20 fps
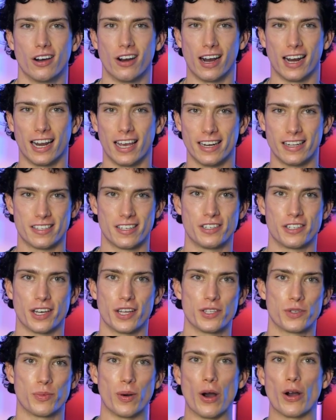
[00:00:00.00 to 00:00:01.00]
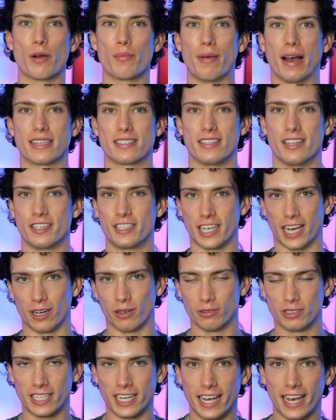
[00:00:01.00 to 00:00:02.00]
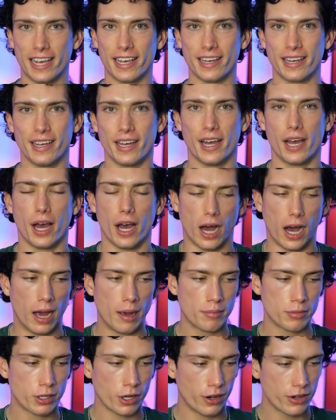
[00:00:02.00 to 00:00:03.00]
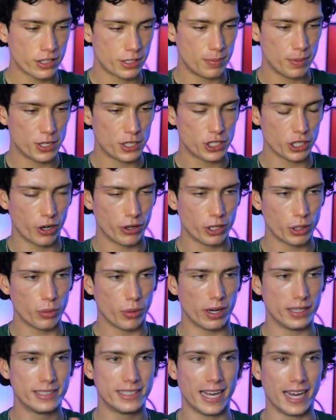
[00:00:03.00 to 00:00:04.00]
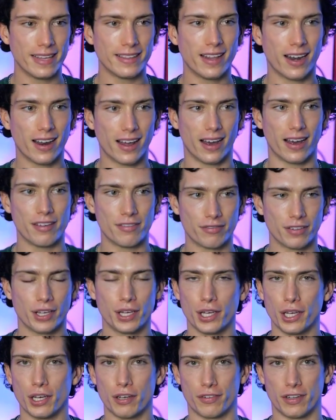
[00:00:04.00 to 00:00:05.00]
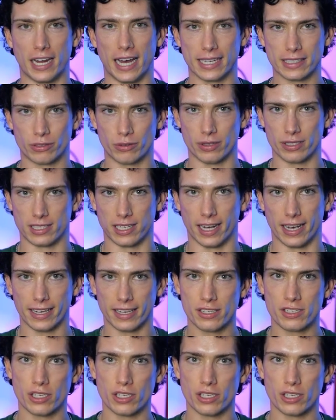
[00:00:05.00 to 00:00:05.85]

All right, ladies and gents, welcome back to the channel. Today, I'm going to be showing you what a day in the life of an actor is like.